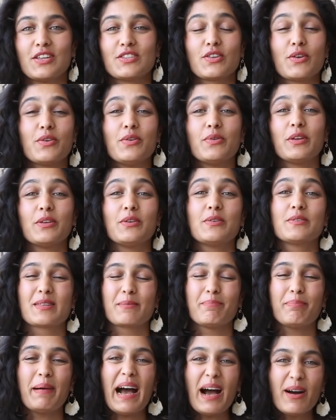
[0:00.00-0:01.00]
So you can use
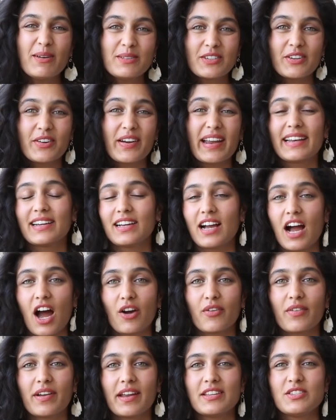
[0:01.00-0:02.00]
the powder in
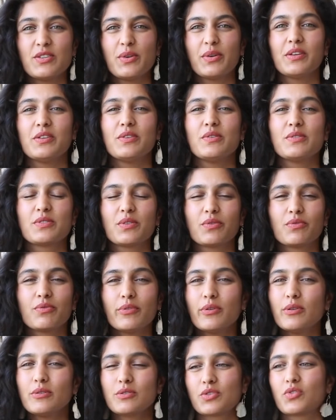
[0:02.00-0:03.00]
curries, you can use the
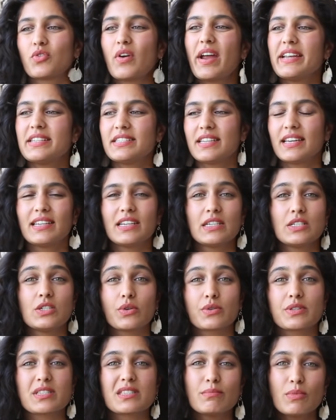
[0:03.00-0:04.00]
root grated into
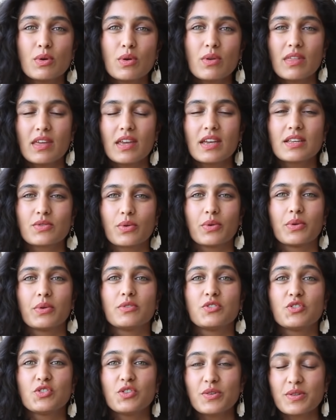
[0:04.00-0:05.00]
your smoothies or
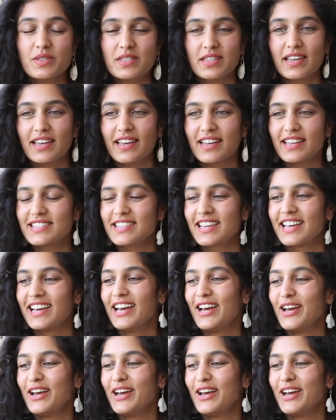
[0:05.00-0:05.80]
your juices,